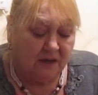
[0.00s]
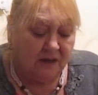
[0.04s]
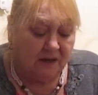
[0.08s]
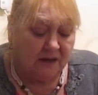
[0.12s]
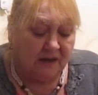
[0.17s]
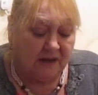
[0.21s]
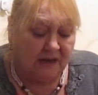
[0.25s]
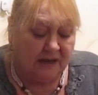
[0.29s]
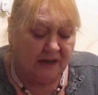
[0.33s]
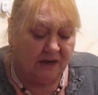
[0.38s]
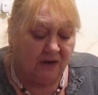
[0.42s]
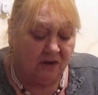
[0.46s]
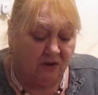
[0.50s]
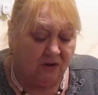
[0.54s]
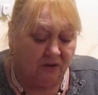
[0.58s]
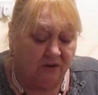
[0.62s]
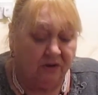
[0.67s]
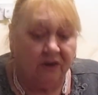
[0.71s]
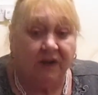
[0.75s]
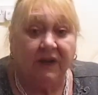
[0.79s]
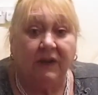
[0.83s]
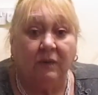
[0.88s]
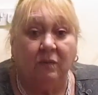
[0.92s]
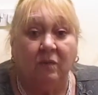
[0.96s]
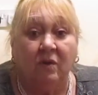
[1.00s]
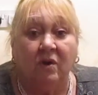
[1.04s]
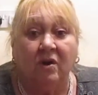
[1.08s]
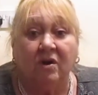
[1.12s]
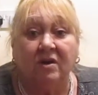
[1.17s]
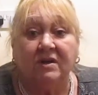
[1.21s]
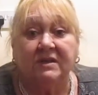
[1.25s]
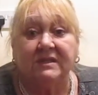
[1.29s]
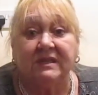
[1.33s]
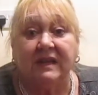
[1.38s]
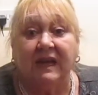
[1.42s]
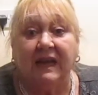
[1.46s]
like cotton and it
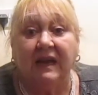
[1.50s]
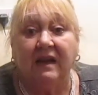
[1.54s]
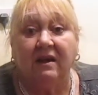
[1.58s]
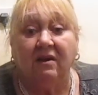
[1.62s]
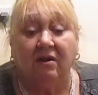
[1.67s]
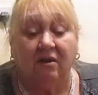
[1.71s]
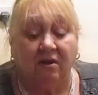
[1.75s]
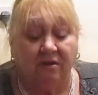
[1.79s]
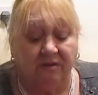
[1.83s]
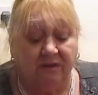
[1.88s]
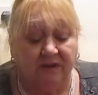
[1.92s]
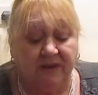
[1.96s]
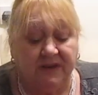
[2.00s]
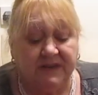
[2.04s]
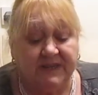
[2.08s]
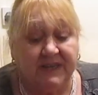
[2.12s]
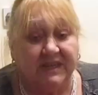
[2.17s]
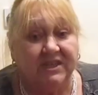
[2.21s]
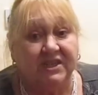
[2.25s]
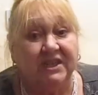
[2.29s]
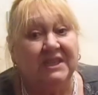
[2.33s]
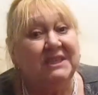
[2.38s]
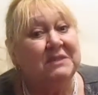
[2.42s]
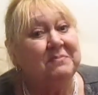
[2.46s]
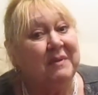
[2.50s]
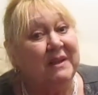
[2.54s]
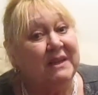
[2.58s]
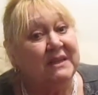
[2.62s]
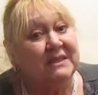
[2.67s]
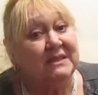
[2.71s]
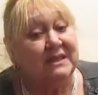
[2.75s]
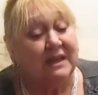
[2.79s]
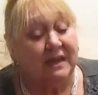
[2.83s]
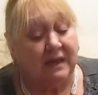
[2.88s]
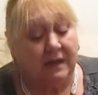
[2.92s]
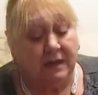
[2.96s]
works like cotton and it actually
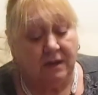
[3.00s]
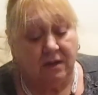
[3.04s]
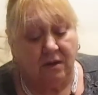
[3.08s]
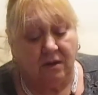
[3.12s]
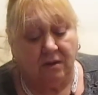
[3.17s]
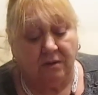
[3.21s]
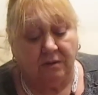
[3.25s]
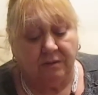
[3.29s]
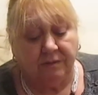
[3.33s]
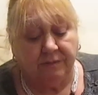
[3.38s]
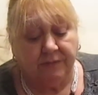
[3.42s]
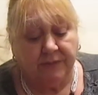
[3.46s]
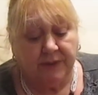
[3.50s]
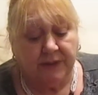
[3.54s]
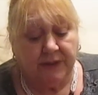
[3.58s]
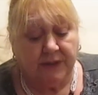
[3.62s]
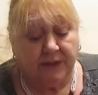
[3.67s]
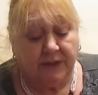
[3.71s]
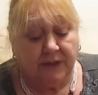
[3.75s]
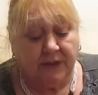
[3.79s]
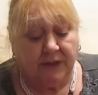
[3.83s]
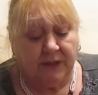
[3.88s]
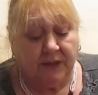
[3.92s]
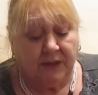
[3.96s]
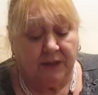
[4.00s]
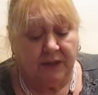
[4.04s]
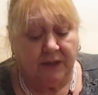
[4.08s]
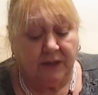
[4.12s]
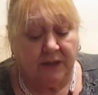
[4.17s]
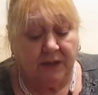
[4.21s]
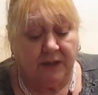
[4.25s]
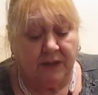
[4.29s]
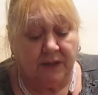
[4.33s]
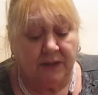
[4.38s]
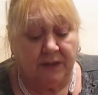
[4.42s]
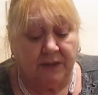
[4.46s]
splits like
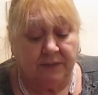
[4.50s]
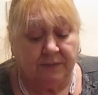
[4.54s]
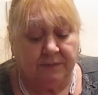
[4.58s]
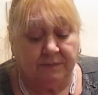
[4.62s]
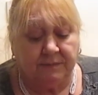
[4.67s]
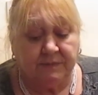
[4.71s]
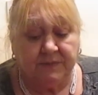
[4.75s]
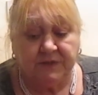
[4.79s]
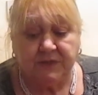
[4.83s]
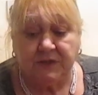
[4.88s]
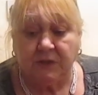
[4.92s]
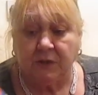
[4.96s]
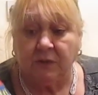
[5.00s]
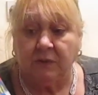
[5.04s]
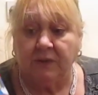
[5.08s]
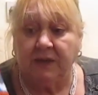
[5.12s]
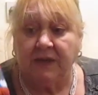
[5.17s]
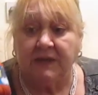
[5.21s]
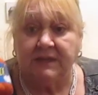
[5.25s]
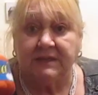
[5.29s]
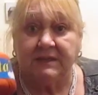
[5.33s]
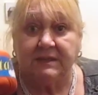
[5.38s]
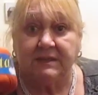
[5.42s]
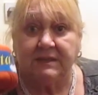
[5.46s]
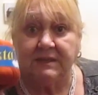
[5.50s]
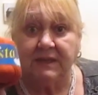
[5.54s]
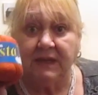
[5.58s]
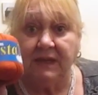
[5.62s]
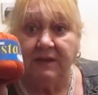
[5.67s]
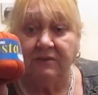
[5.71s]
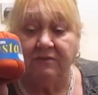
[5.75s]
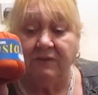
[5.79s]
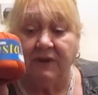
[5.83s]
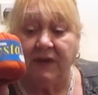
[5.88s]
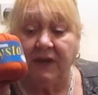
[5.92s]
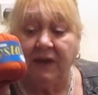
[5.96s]
cotton. So that's
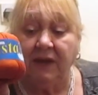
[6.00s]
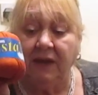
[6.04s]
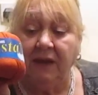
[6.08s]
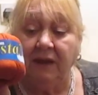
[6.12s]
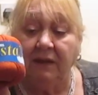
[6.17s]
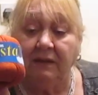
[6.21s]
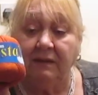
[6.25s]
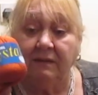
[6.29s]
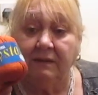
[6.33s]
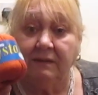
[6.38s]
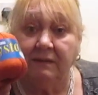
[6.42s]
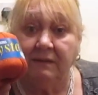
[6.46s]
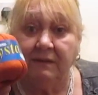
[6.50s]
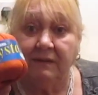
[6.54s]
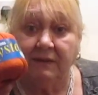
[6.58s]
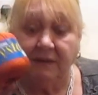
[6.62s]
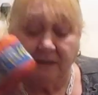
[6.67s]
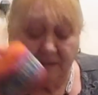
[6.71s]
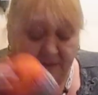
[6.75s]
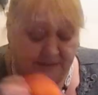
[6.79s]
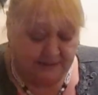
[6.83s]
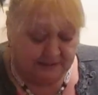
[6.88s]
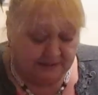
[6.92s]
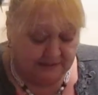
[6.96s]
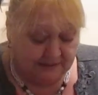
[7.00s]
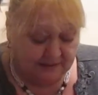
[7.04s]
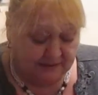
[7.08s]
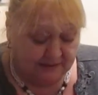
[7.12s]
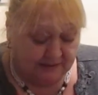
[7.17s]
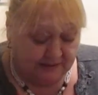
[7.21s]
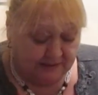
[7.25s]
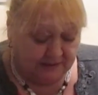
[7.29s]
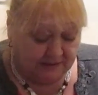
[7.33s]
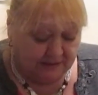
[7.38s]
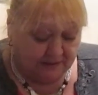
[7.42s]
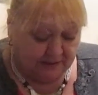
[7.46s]
it really.
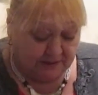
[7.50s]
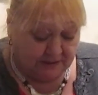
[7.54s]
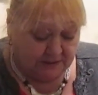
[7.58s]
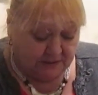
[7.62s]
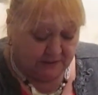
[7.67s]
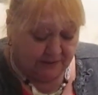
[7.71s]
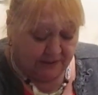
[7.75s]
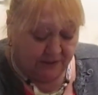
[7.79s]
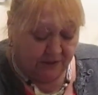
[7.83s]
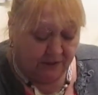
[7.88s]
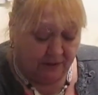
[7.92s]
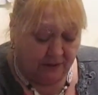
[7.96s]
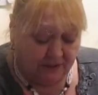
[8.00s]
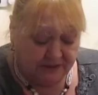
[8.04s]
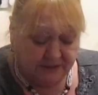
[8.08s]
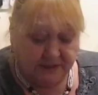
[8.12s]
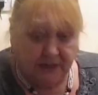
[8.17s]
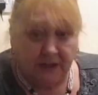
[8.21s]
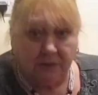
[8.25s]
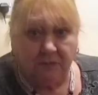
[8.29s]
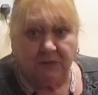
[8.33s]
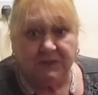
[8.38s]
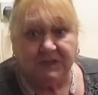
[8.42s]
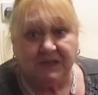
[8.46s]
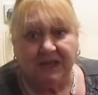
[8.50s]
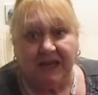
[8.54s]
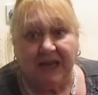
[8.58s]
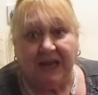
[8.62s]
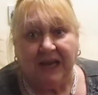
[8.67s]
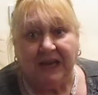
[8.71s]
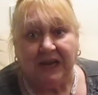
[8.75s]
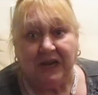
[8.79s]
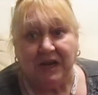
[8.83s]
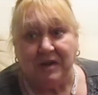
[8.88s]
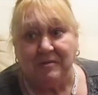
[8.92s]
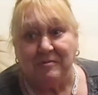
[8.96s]
So I know I said I wasn't
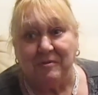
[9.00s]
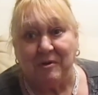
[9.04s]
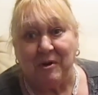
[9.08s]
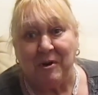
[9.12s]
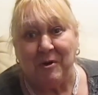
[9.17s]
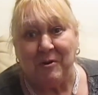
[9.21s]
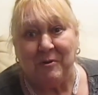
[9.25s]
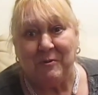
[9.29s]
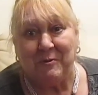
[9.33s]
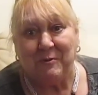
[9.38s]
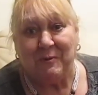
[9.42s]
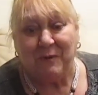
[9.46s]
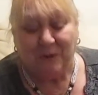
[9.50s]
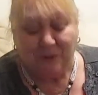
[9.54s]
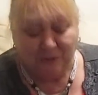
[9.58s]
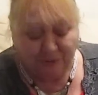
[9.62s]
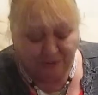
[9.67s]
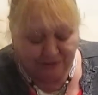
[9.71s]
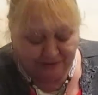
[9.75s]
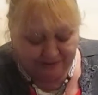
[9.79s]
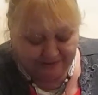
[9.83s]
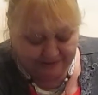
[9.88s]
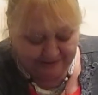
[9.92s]
getting any more wool,